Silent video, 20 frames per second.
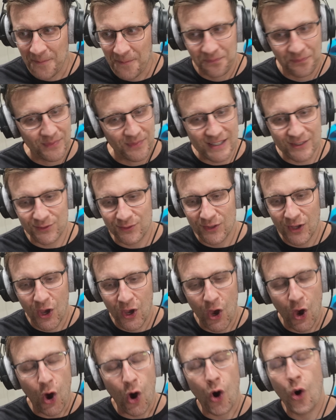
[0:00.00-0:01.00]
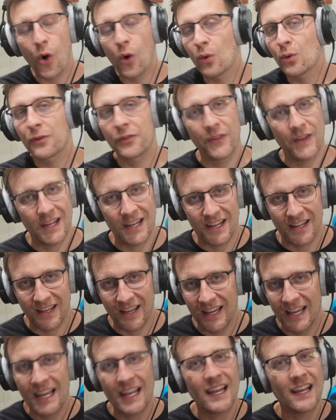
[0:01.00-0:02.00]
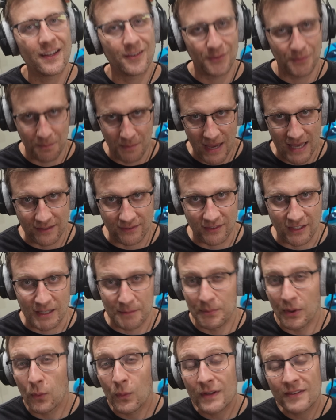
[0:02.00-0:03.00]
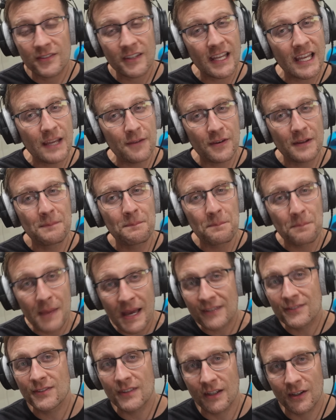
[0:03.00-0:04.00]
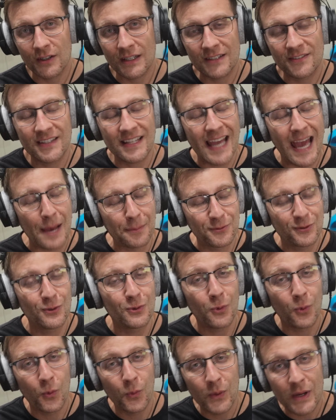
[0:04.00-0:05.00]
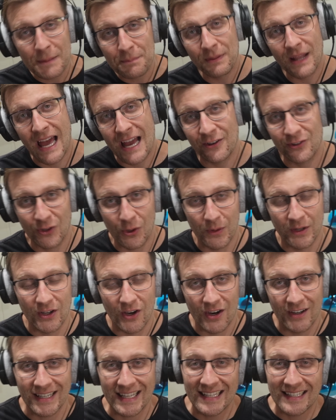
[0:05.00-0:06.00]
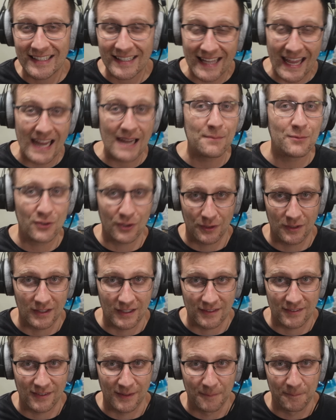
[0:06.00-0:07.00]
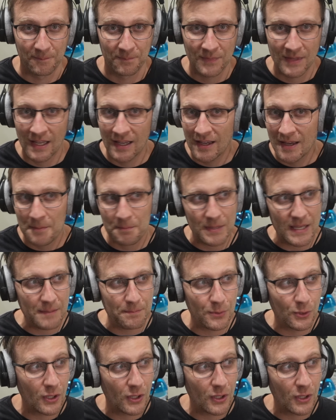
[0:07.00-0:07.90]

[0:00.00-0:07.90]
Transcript: This whole thing is messy, but what's even messier is the absolute whiplash going on in game journalism. People